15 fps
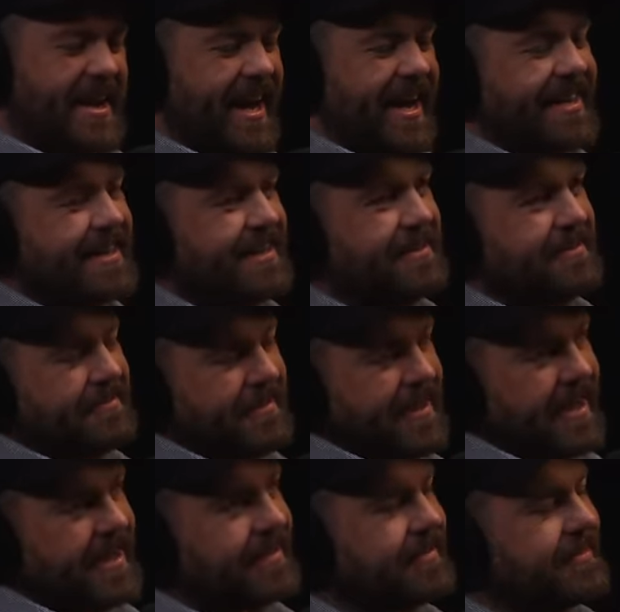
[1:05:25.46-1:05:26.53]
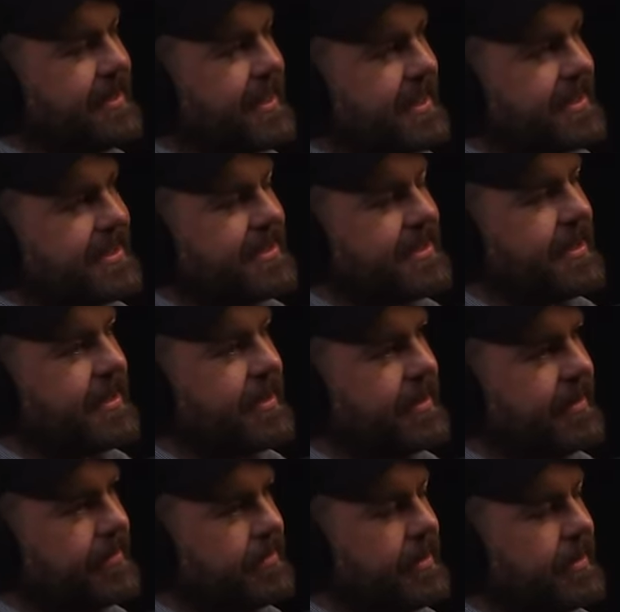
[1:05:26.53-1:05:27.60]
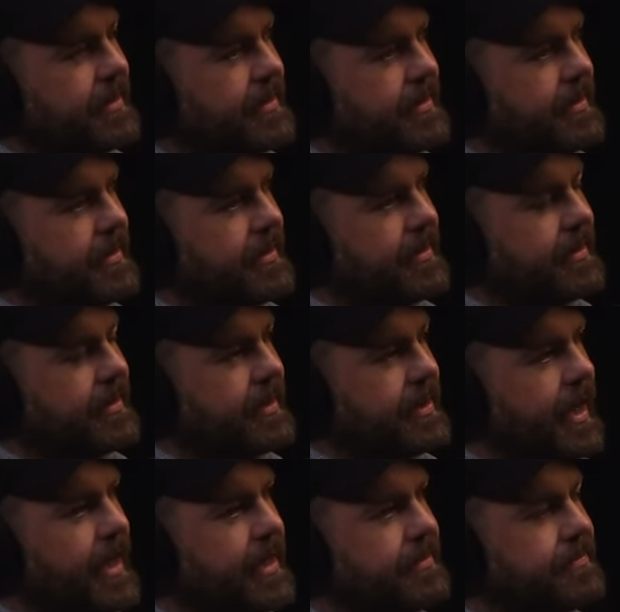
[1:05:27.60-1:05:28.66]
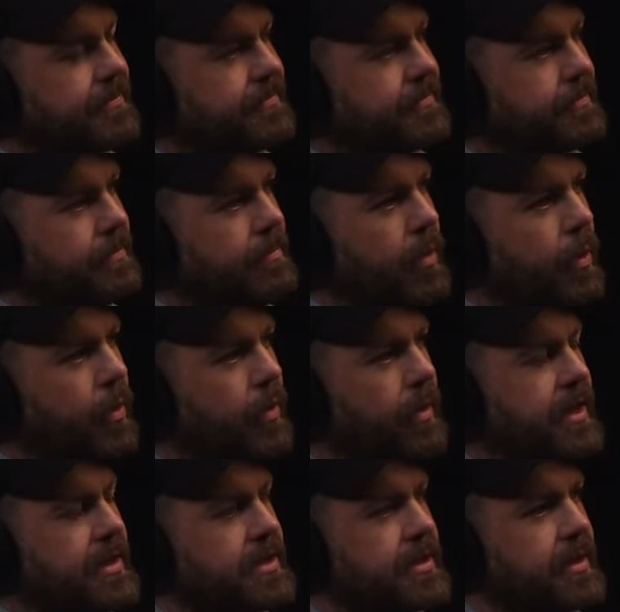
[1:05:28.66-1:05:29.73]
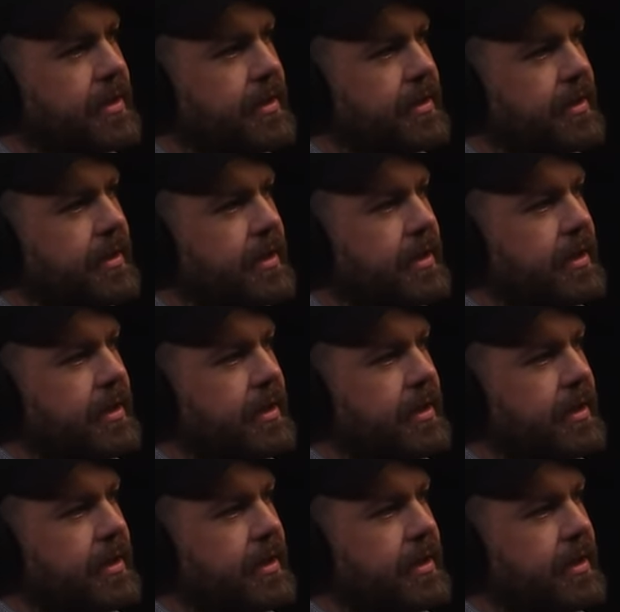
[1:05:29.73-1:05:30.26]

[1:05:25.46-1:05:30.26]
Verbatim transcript: And then the fifth is um, kind of more into